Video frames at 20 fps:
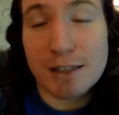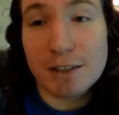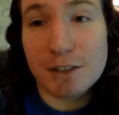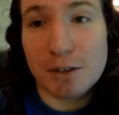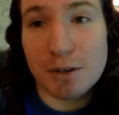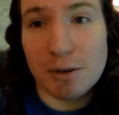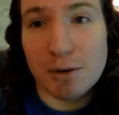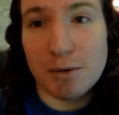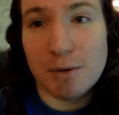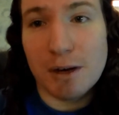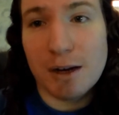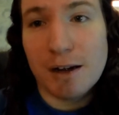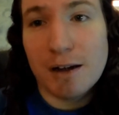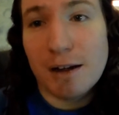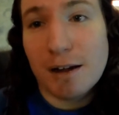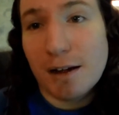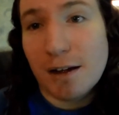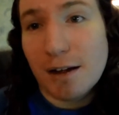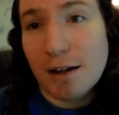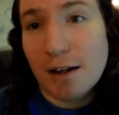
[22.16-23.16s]
So,
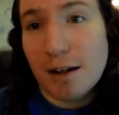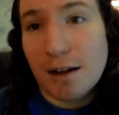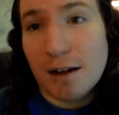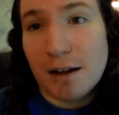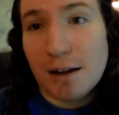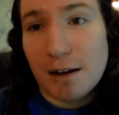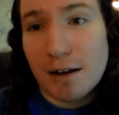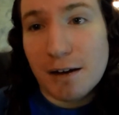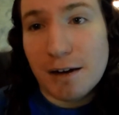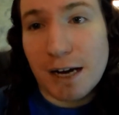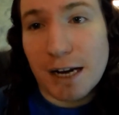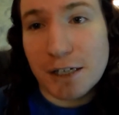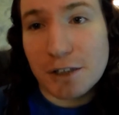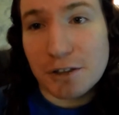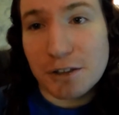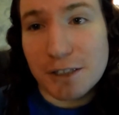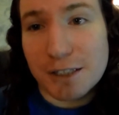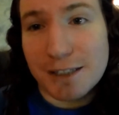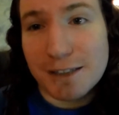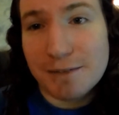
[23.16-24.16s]

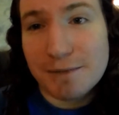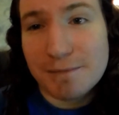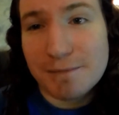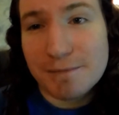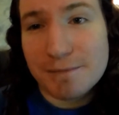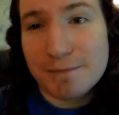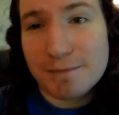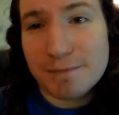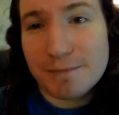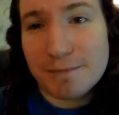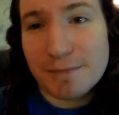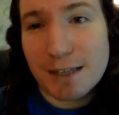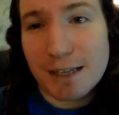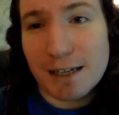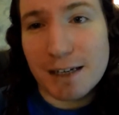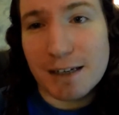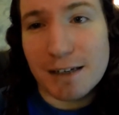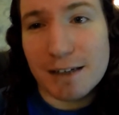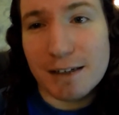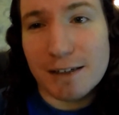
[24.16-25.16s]
naturally,
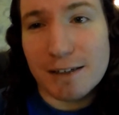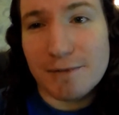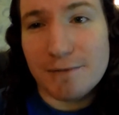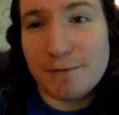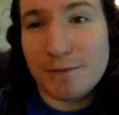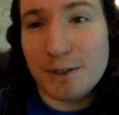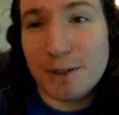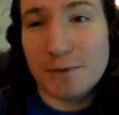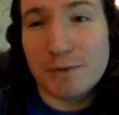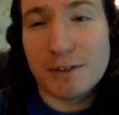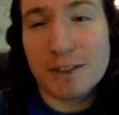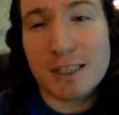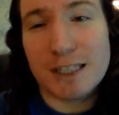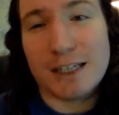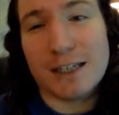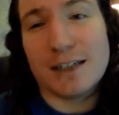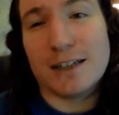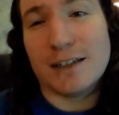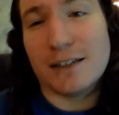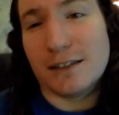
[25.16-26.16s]
if you've
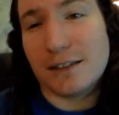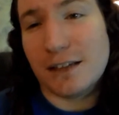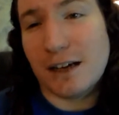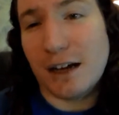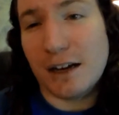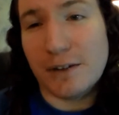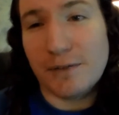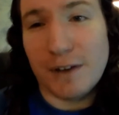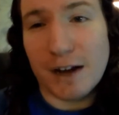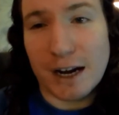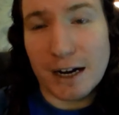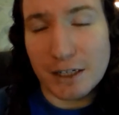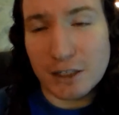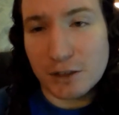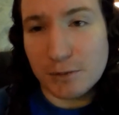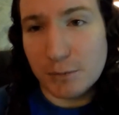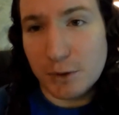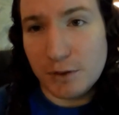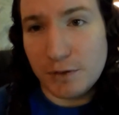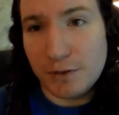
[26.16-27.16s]
seen a ton of
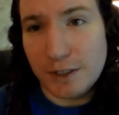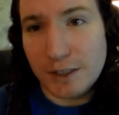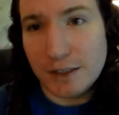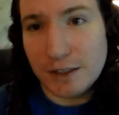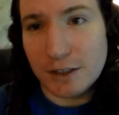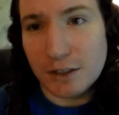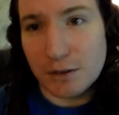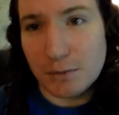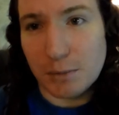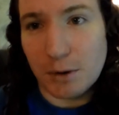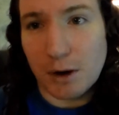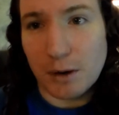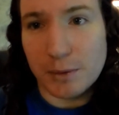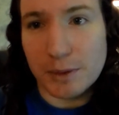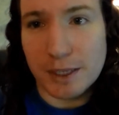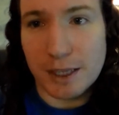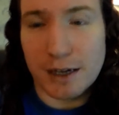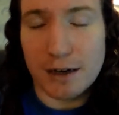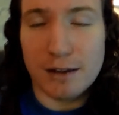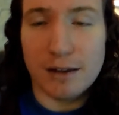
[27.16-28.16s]
action movies, you'll
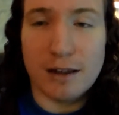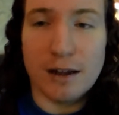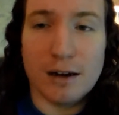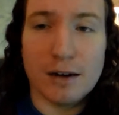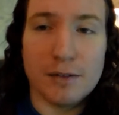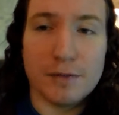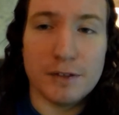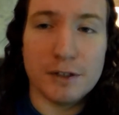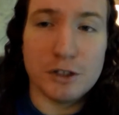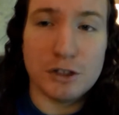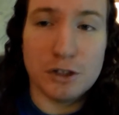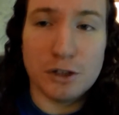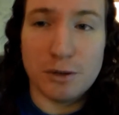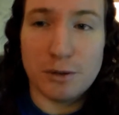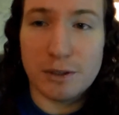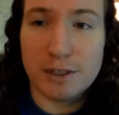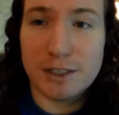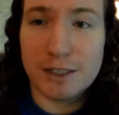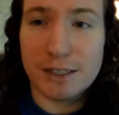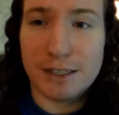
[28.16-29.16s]
probably get a lot of the
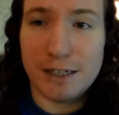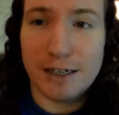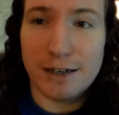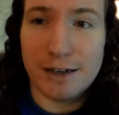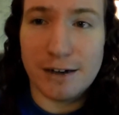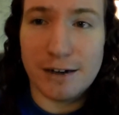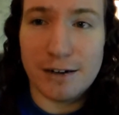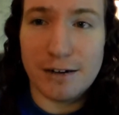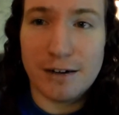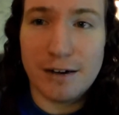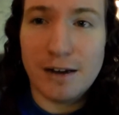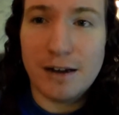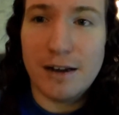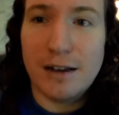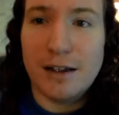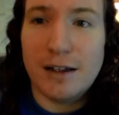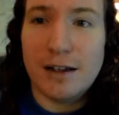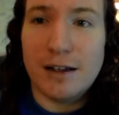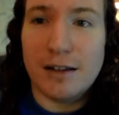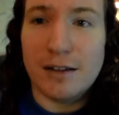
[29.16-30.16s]
jokes in here,
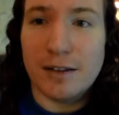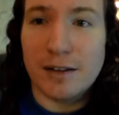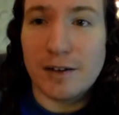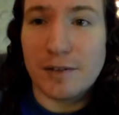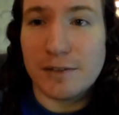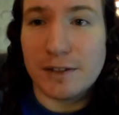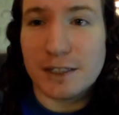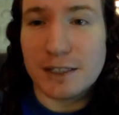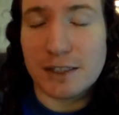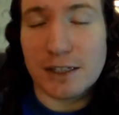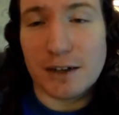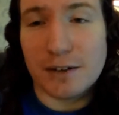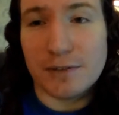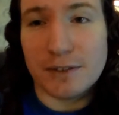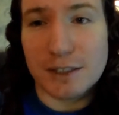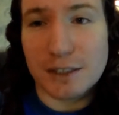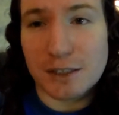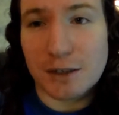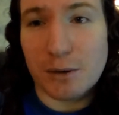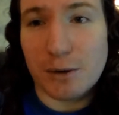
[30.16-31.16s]
a lot of the
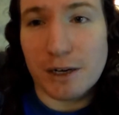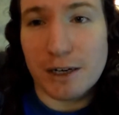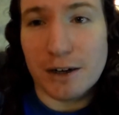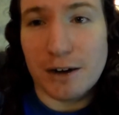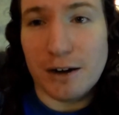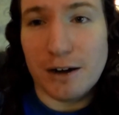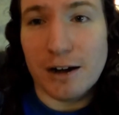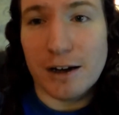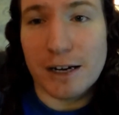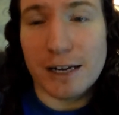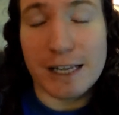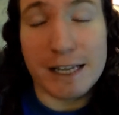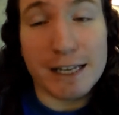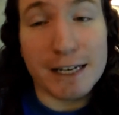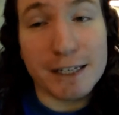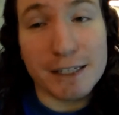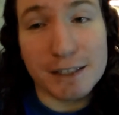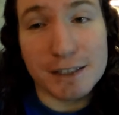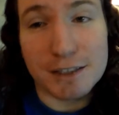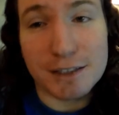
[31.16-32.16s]
stuff that's going on.
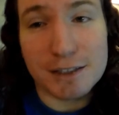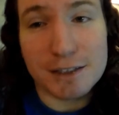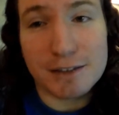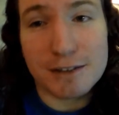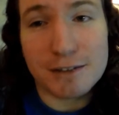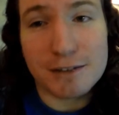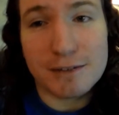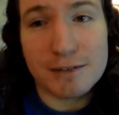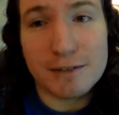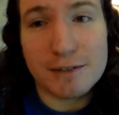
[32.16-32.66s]
It is